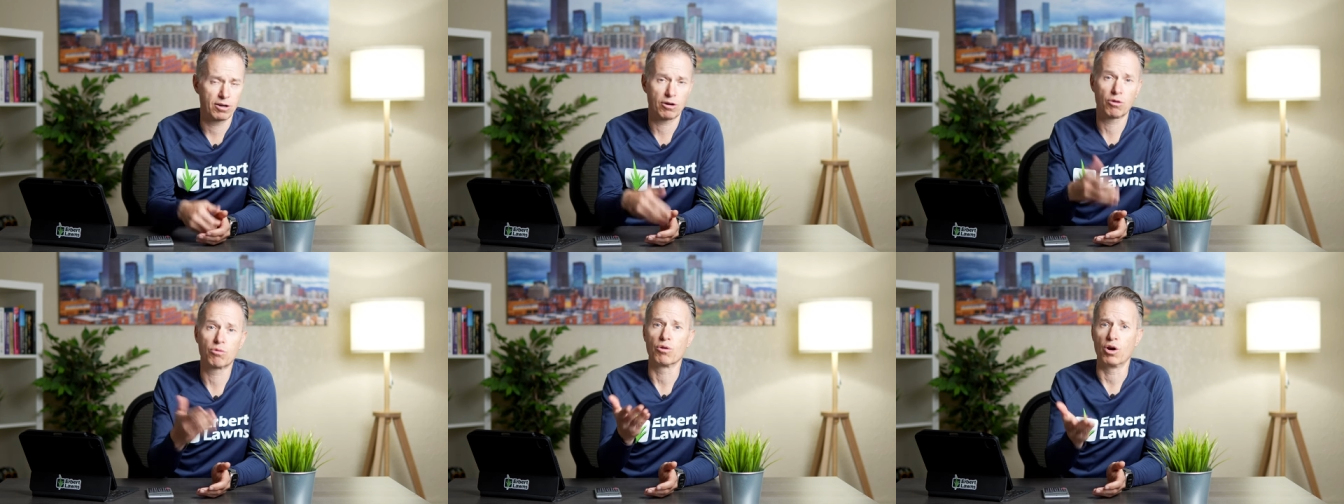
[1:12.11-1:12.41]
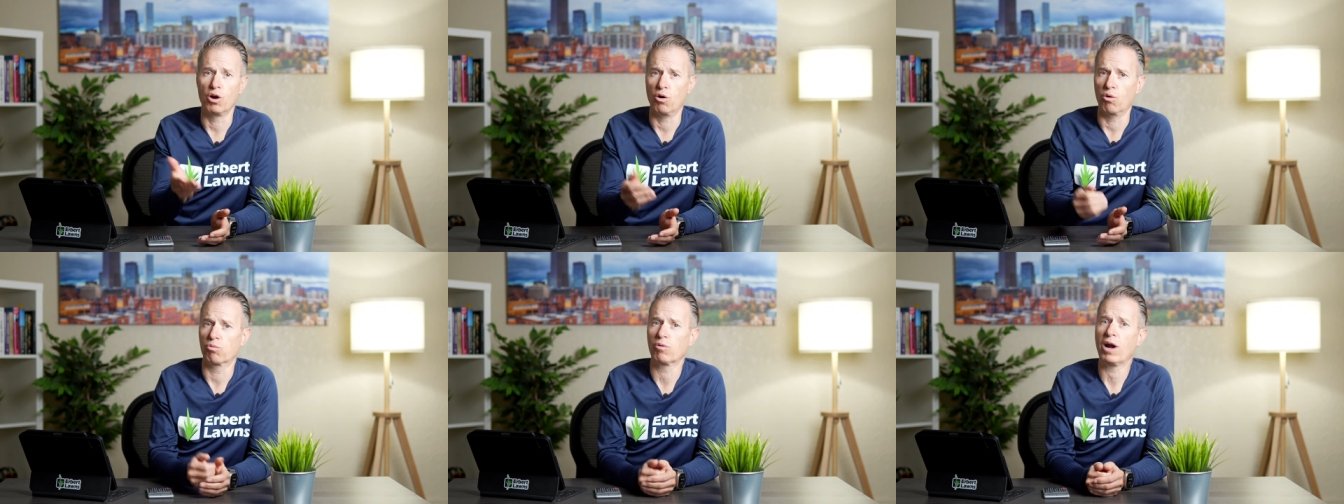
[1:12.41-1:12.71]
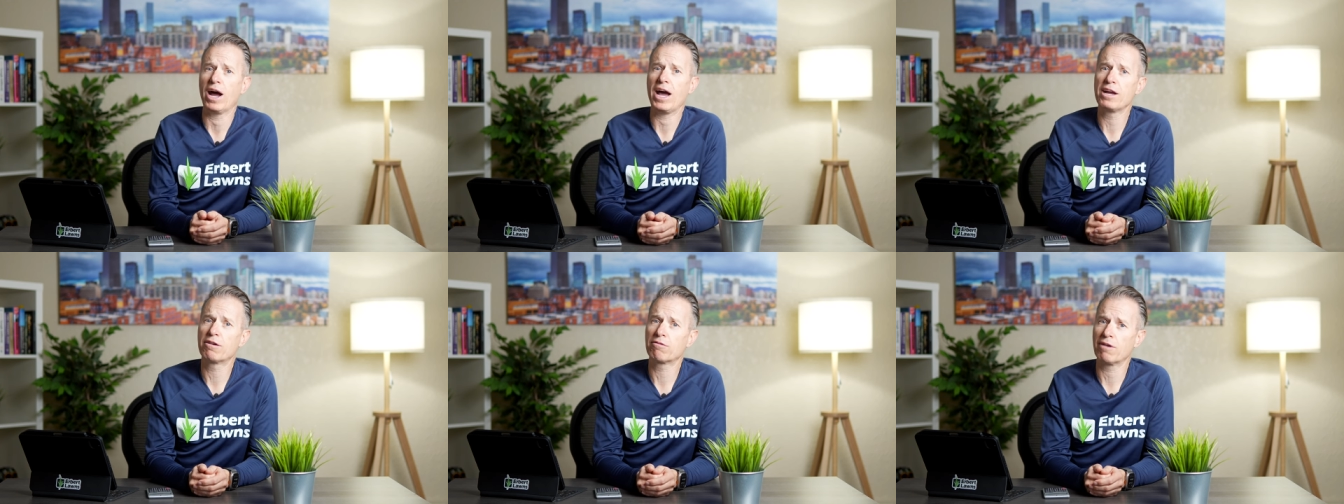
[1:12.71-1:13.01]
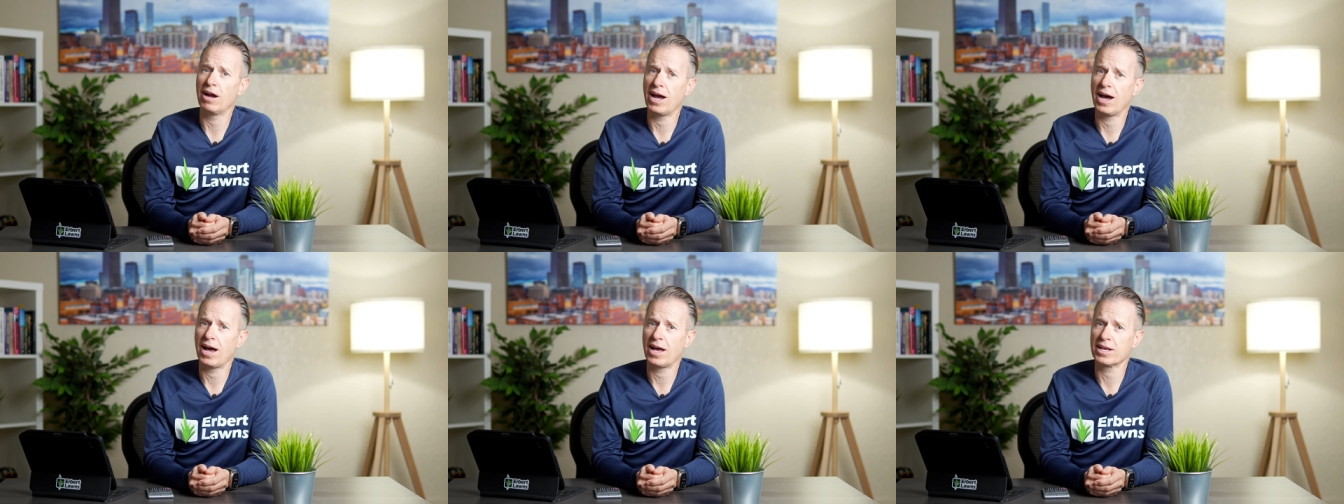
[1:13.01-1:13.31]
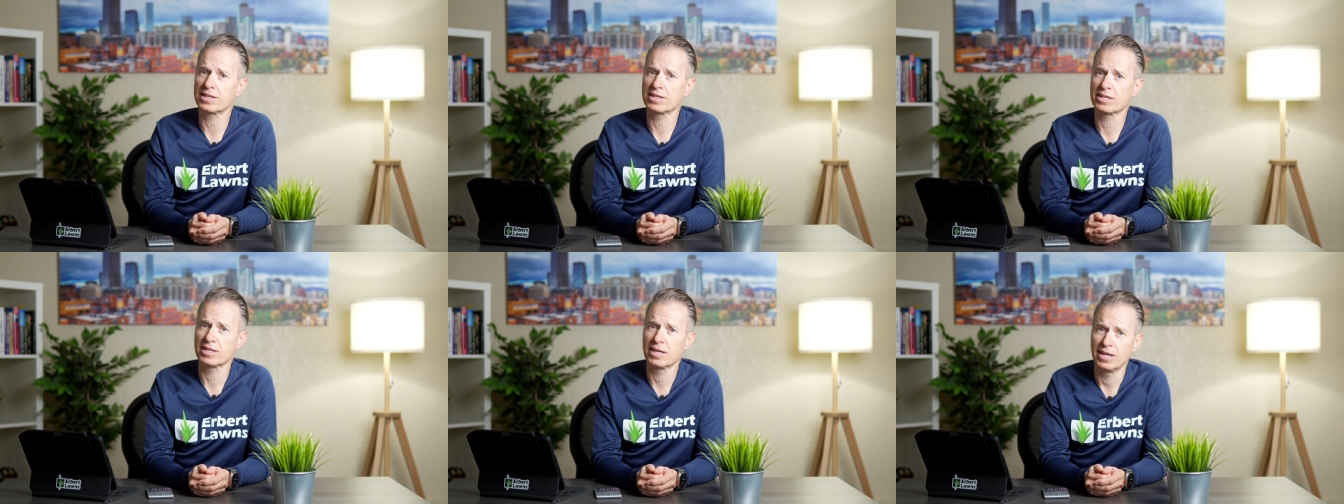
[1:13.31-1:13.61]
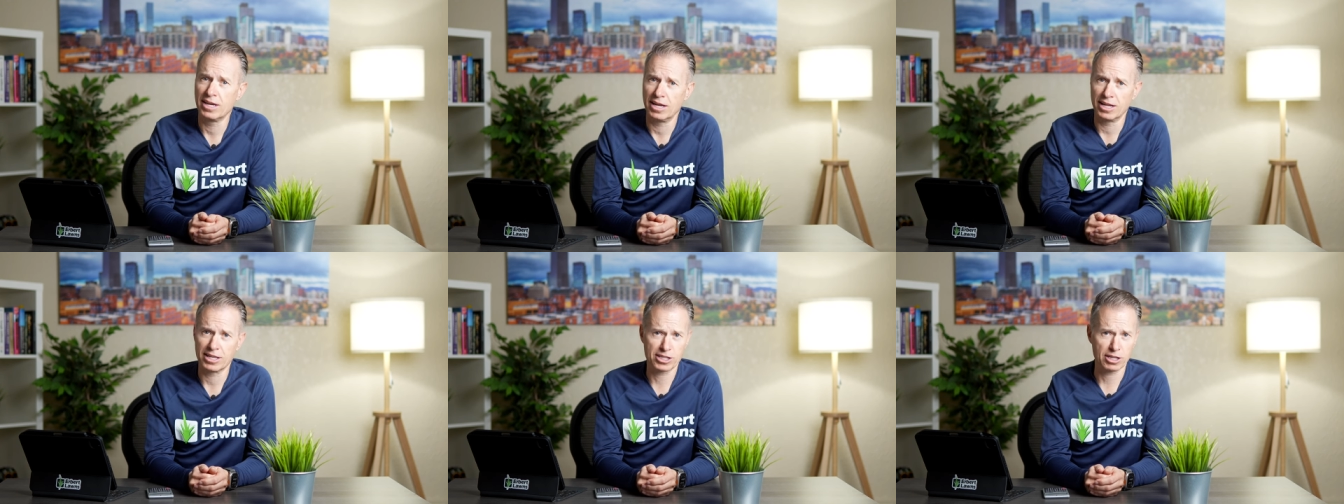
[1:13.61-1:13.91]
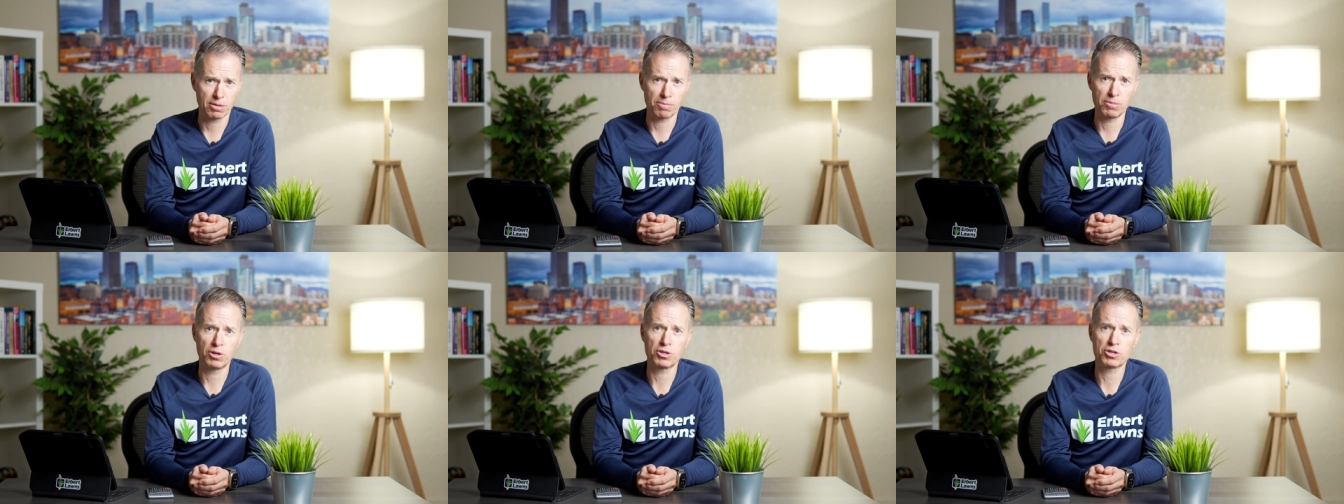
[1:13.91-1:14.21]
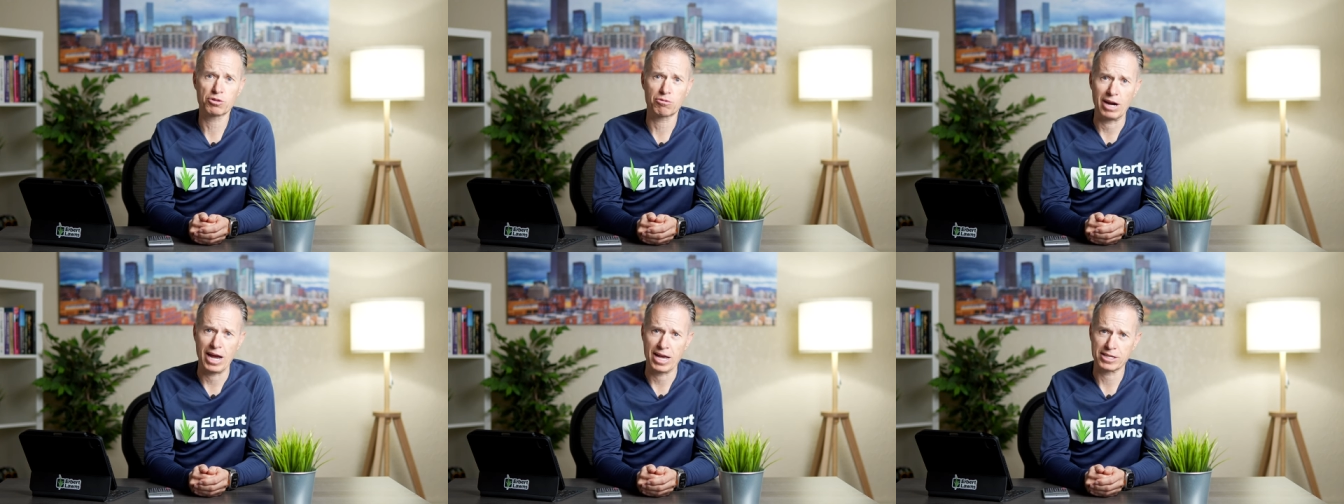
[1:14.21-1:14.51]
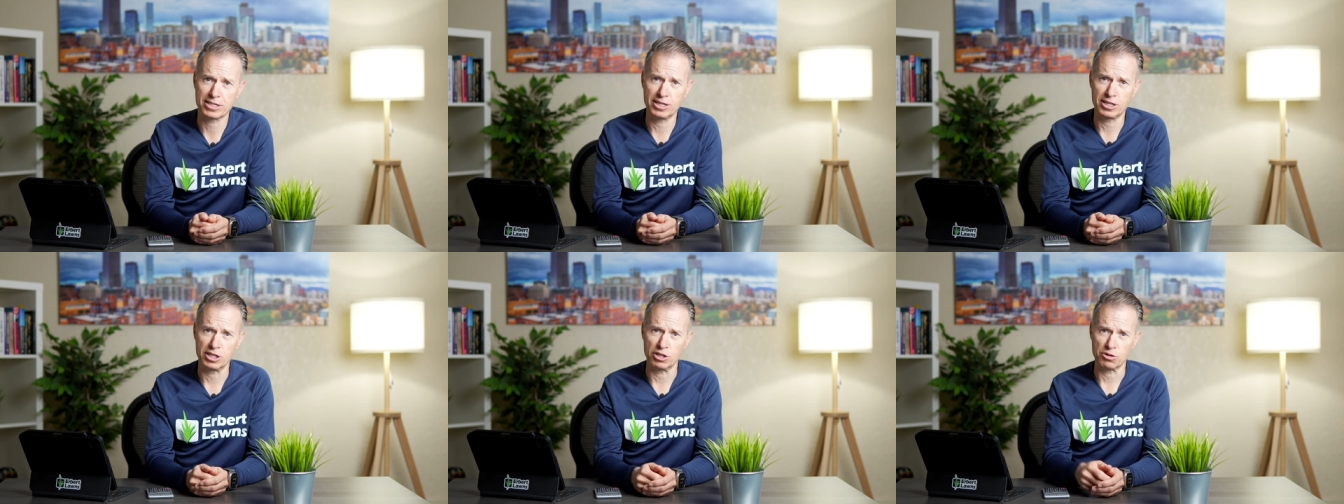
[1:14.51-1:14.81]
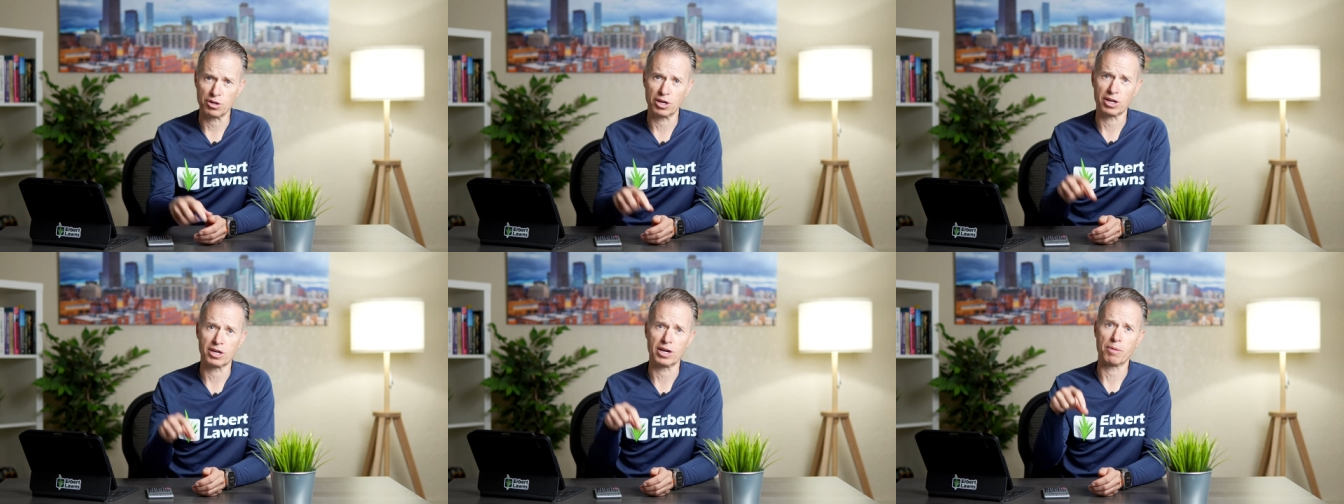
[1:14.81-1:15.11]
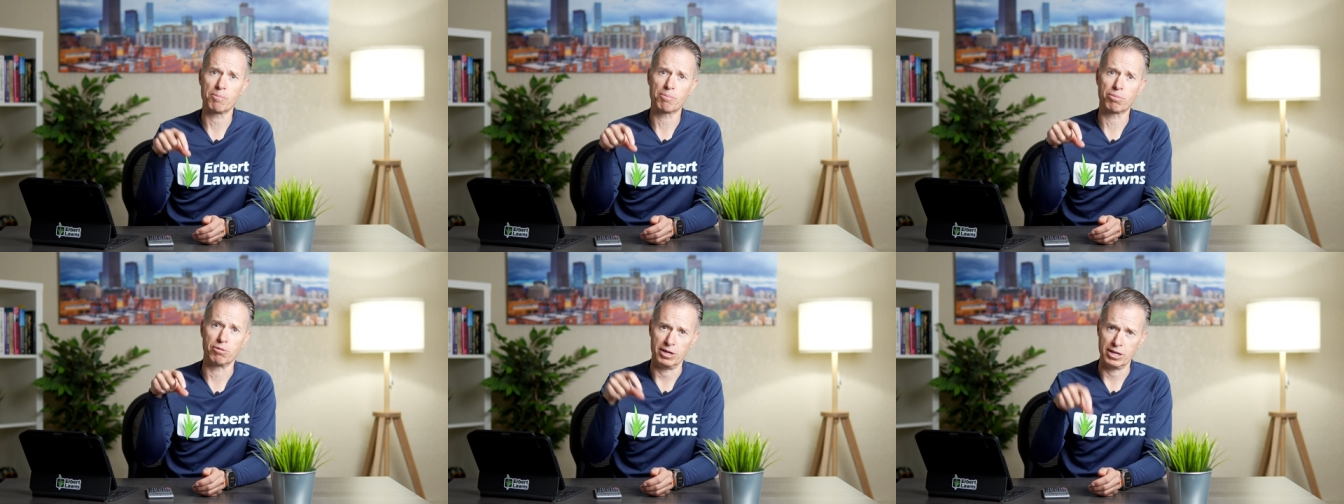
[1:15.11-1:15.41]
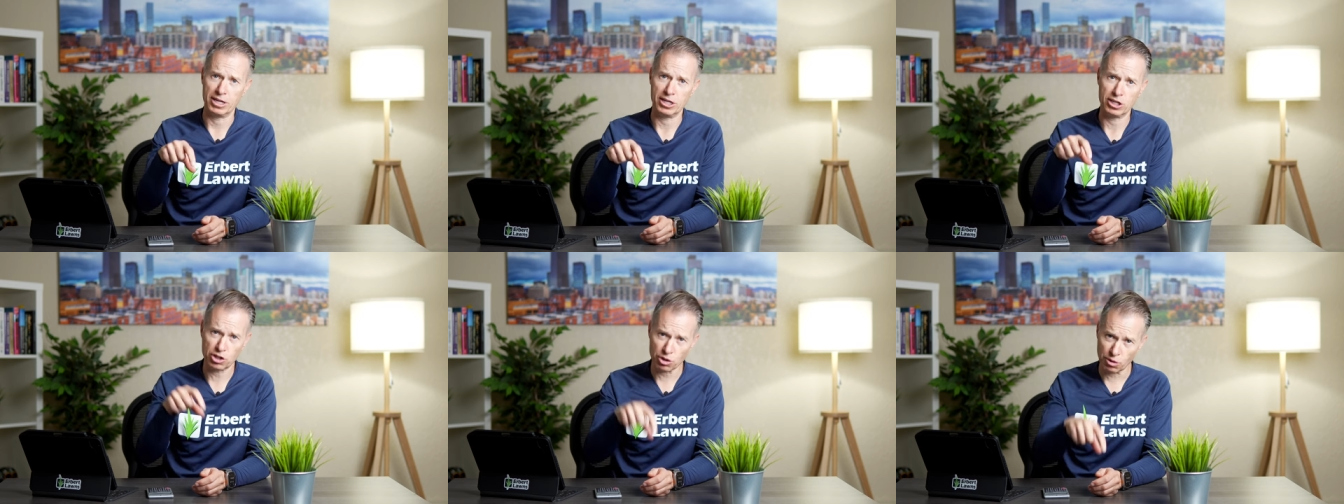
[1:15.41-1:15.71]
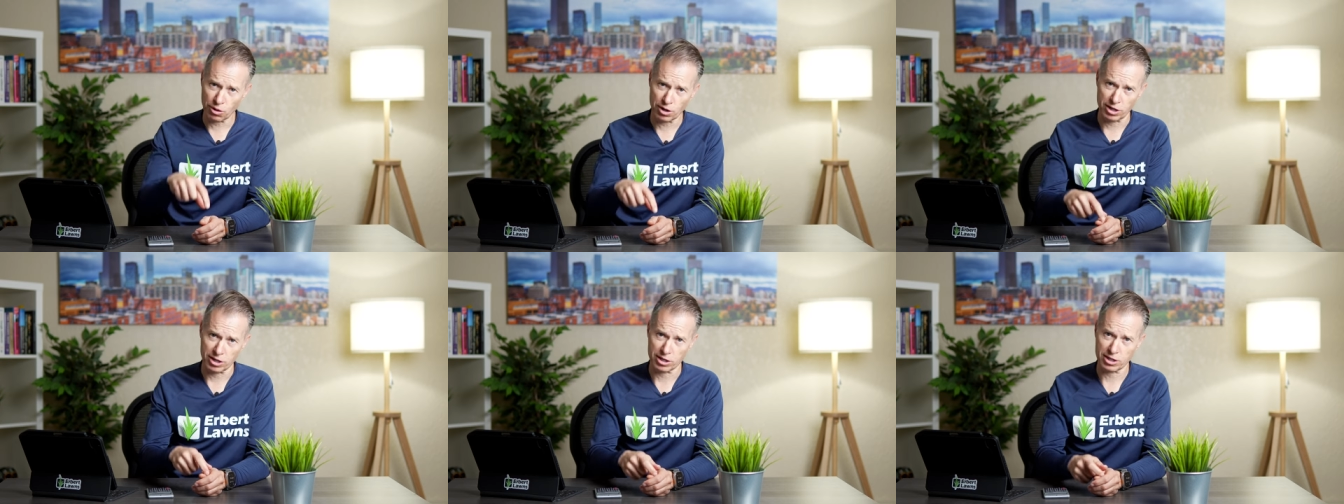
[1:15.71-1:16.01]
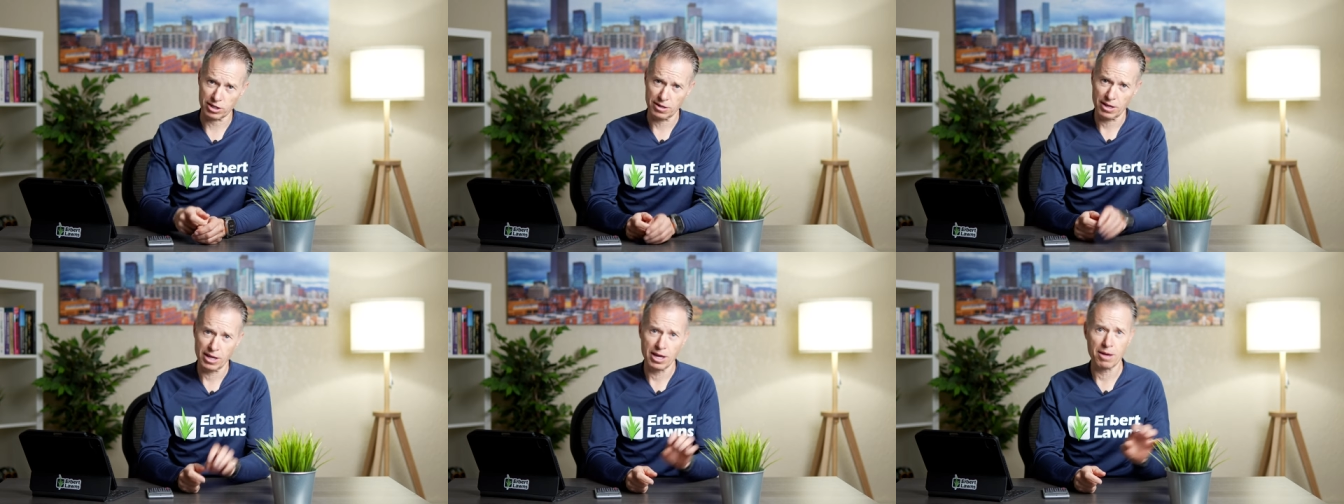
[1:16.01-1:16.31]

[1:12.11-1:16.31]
grow ryegrass, and some of those grasses you can cut pretty short.